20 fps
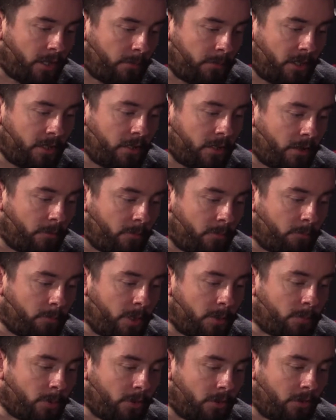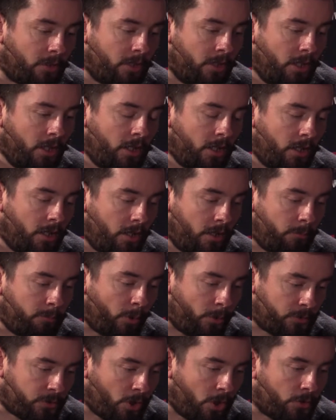I mean, people uh,
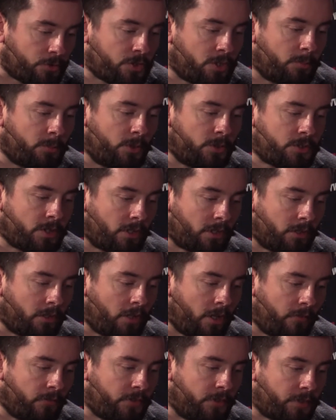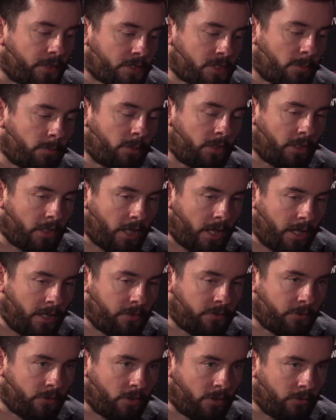both contributing love the discipline
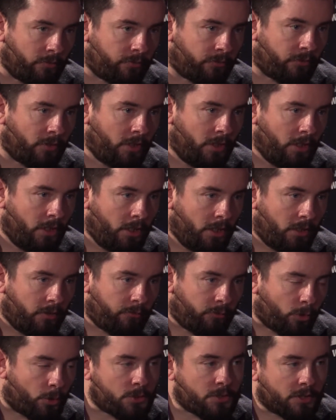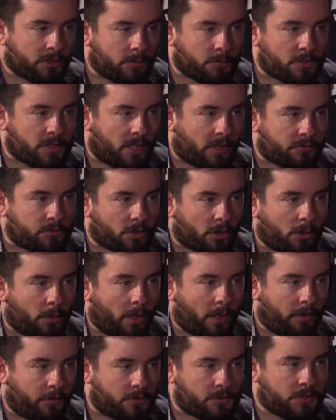either of forcing themselves to go
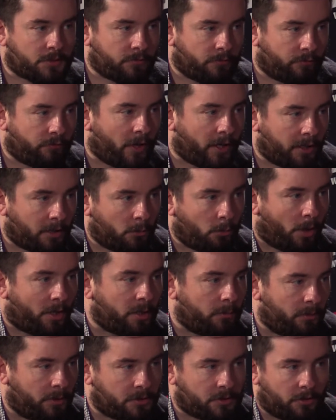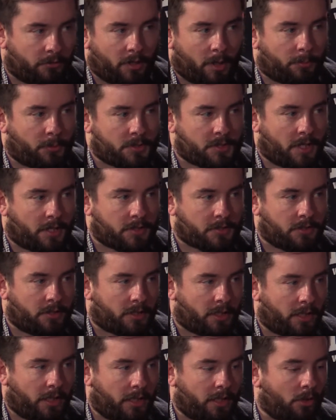out and find one image that represents the
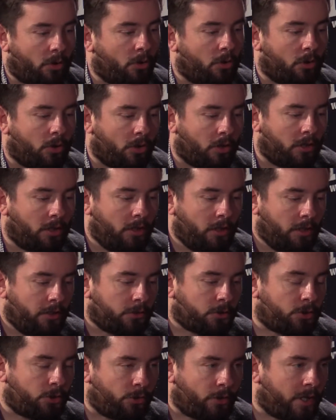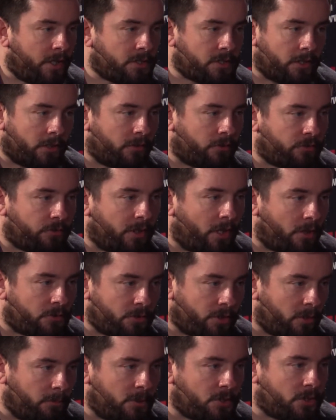day, or curating three
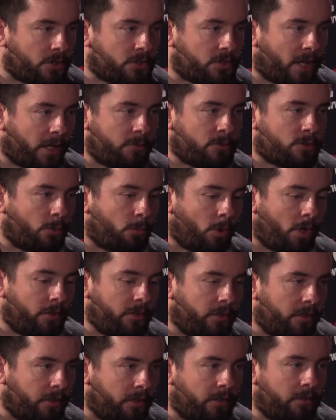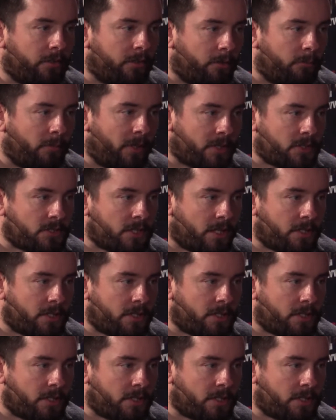hundred images down to one that, that makes I, I sense.